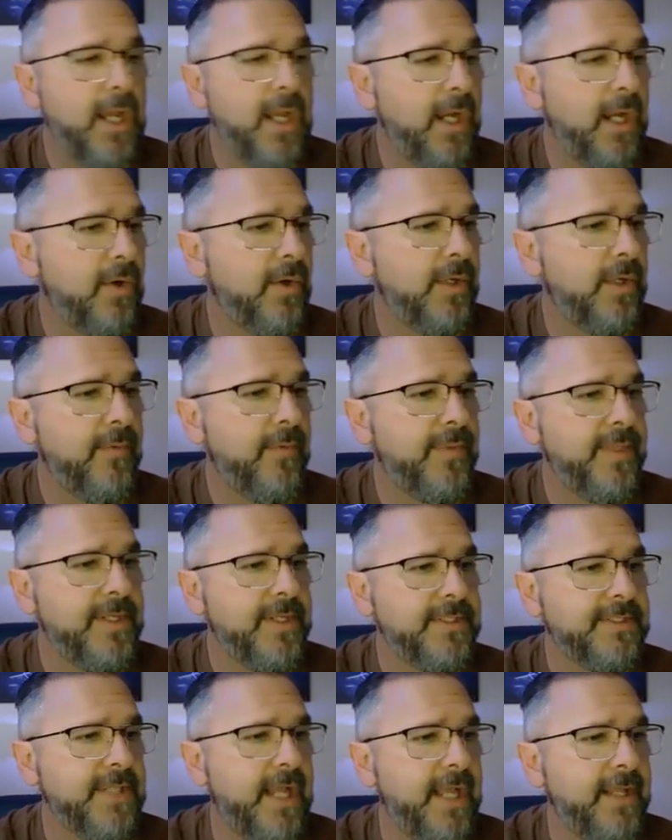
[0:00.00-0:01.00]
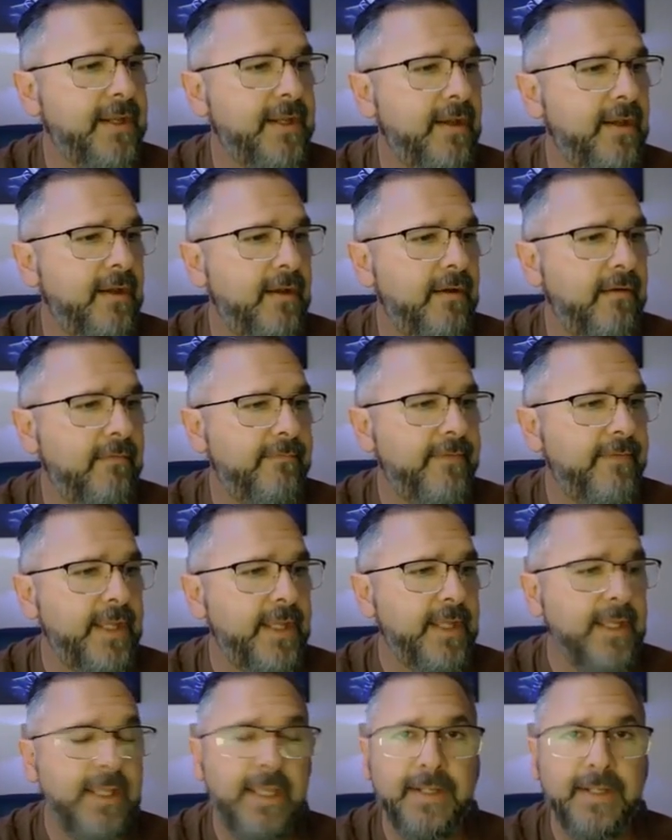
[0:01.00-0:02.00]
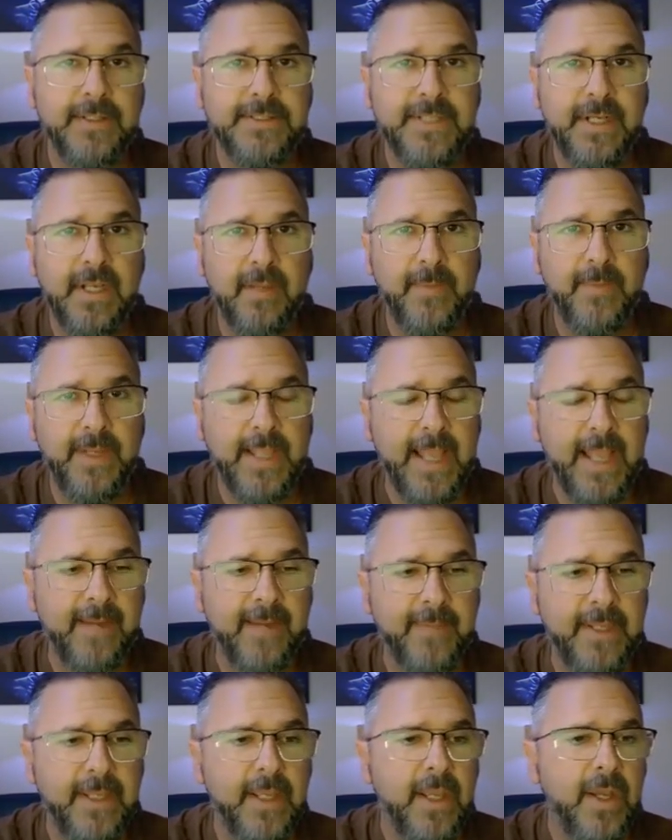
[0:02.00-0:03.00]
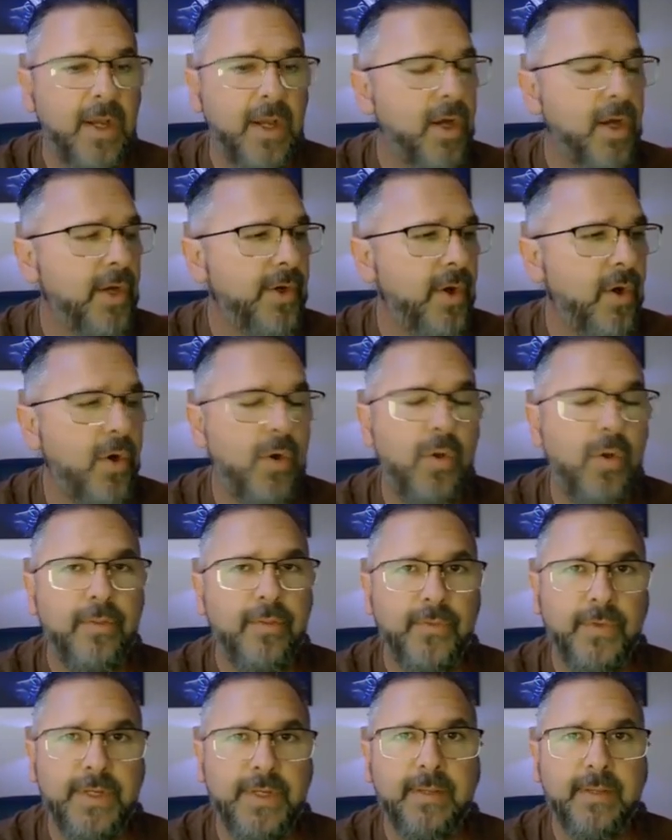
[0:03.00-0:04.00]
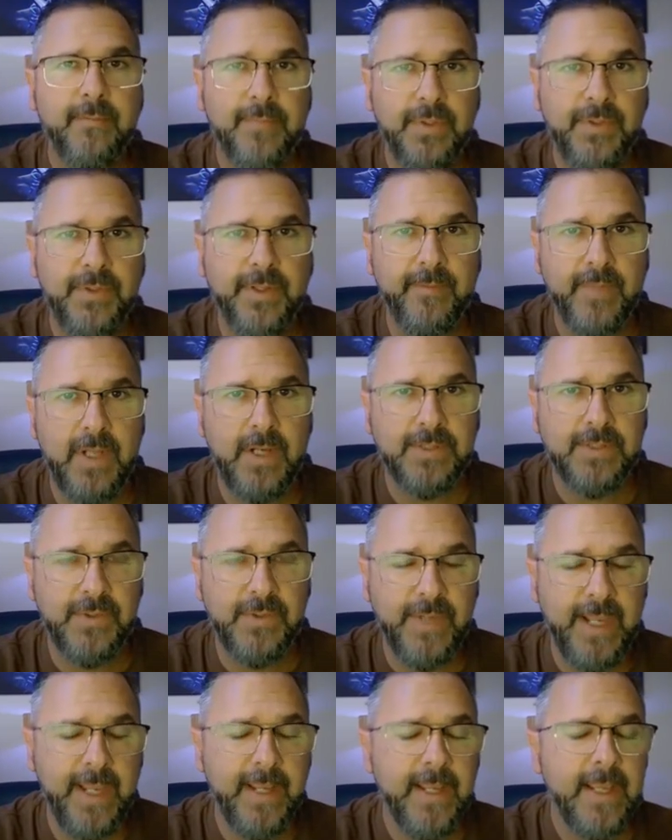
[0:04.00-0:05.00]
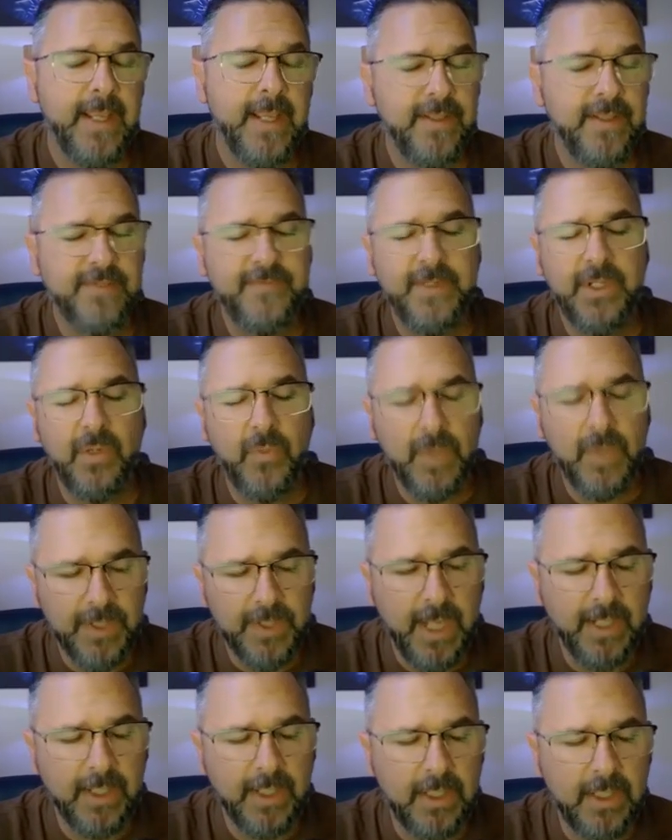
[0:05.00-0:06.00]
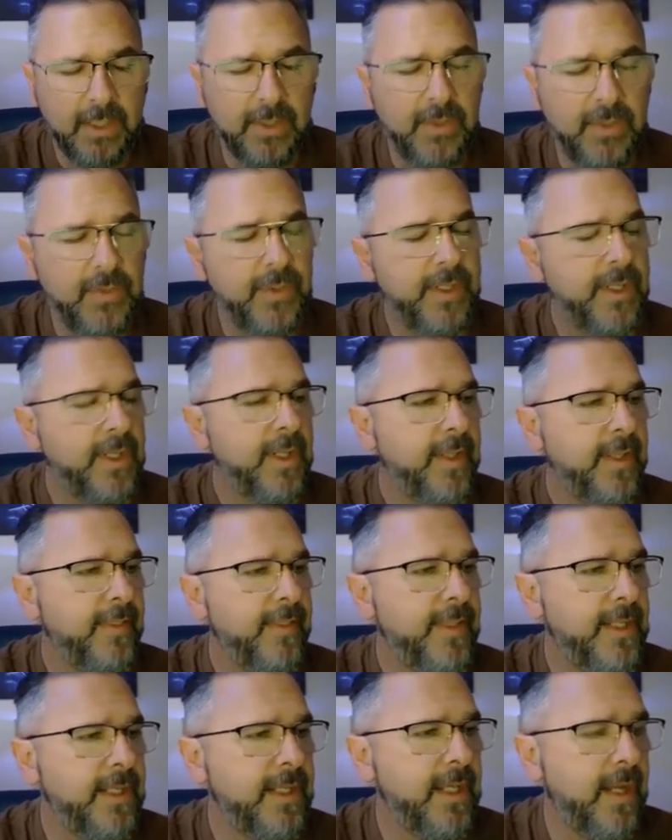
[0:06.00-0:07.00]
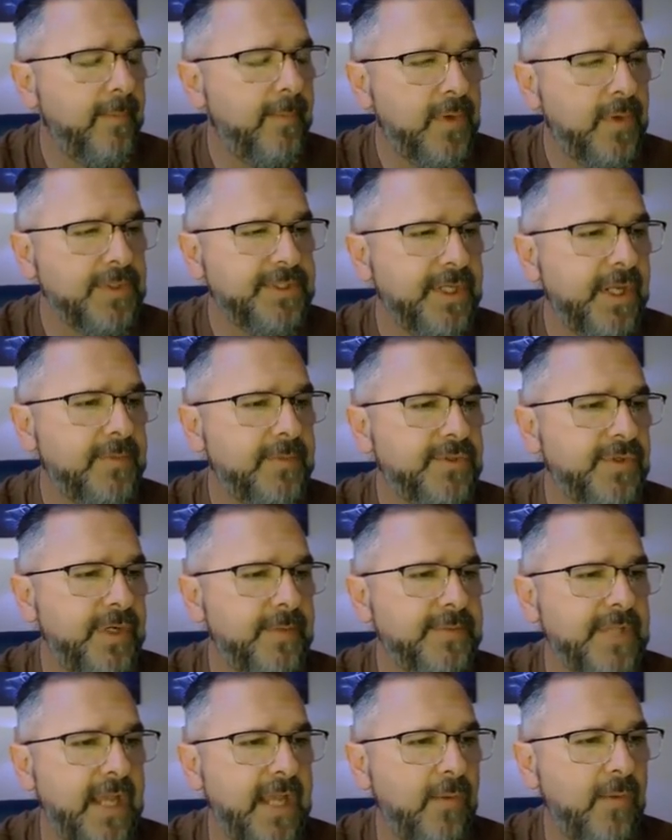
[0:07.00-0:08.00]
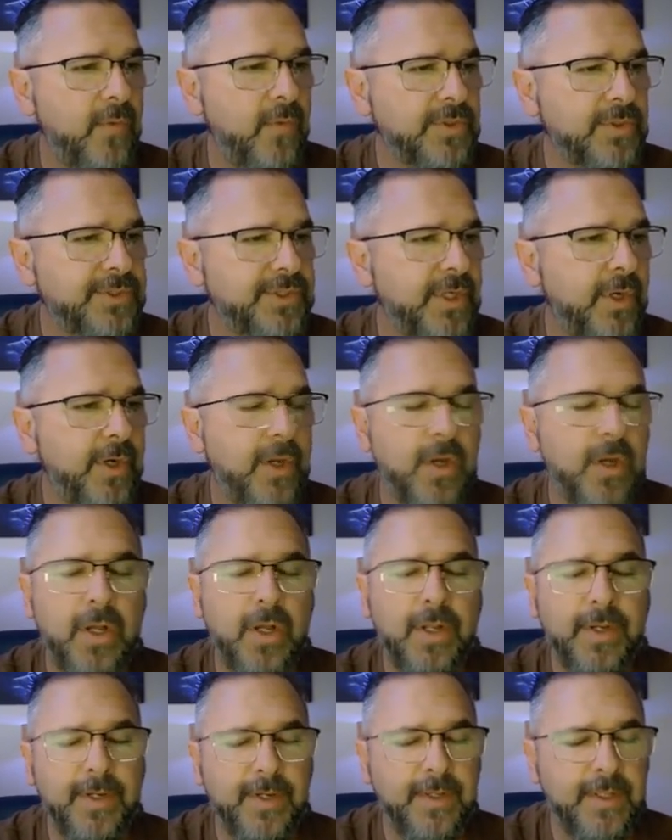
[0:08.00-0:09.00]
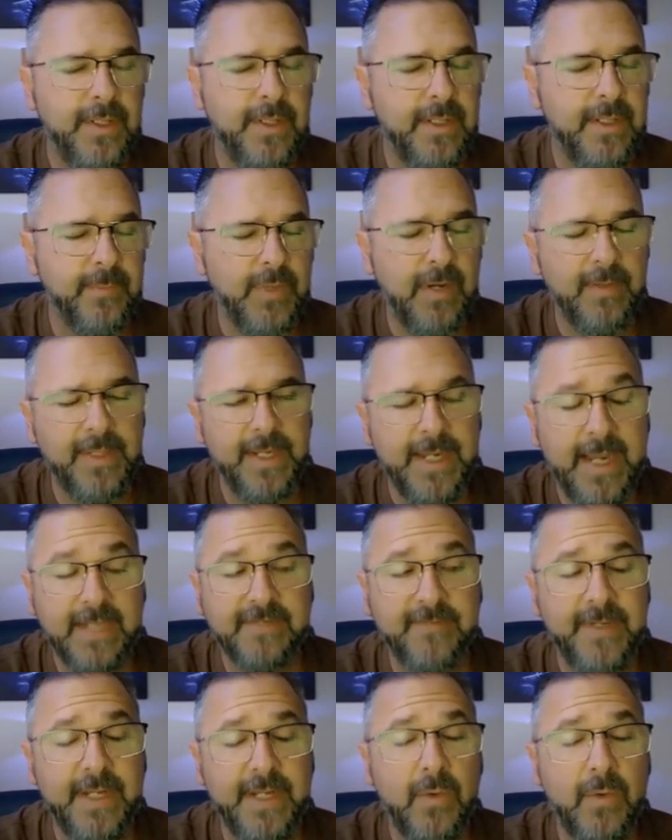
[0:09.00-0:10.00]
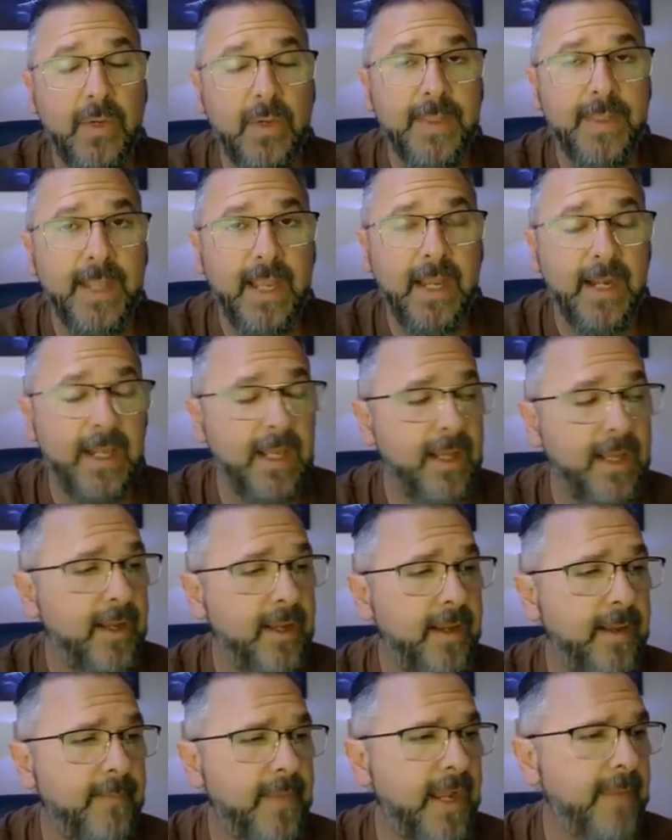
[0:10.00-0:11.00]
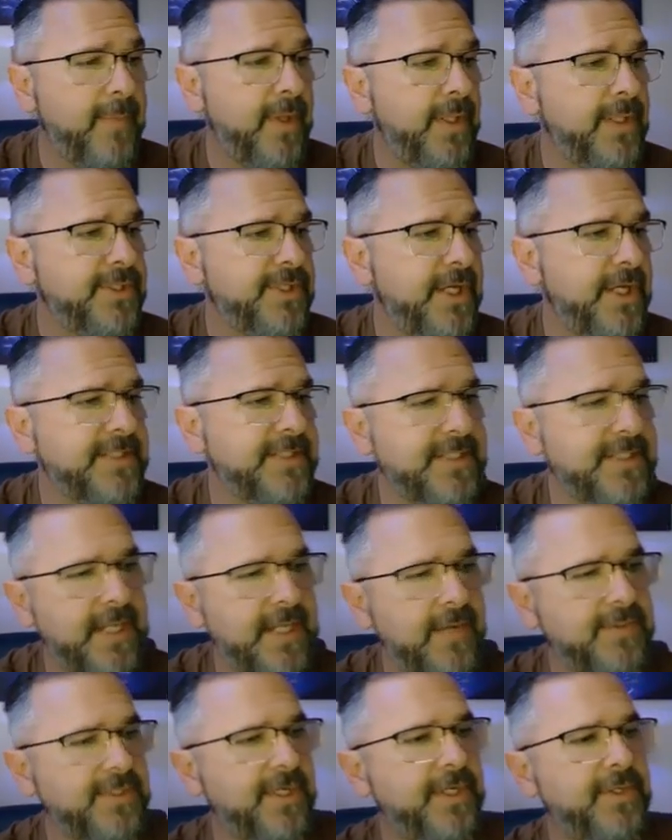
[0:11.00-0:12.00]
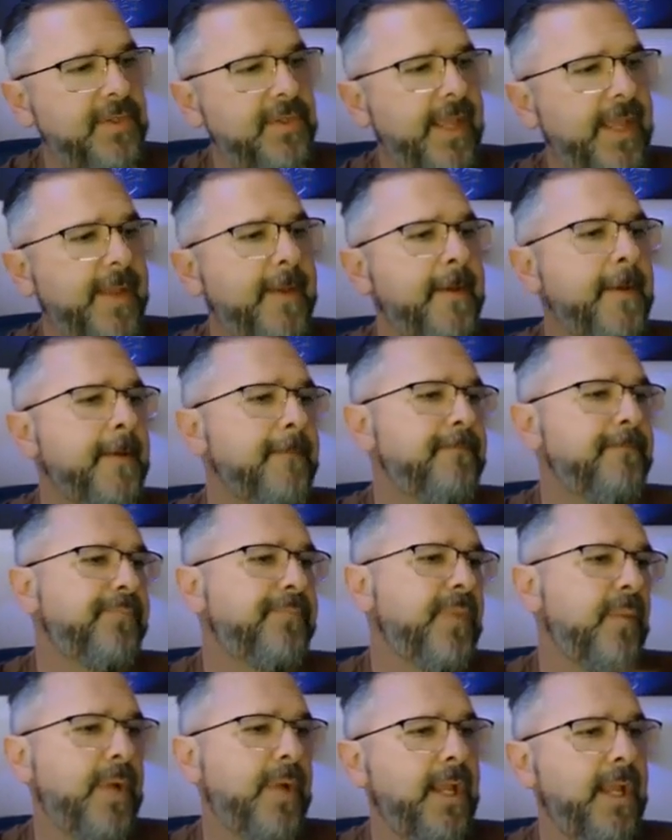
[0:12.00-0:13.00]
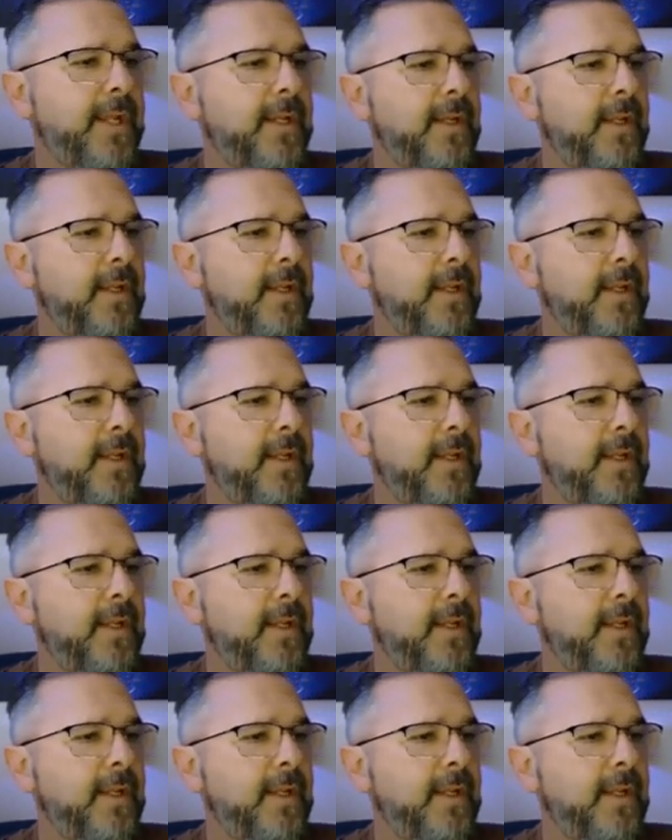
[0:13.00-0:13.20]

currently within inside of Endless Income Academy on all three building blocks. Okay. This video will not include the bonus income streams. I will start on probably the next video on that. I apologize. I said I was going to do that, but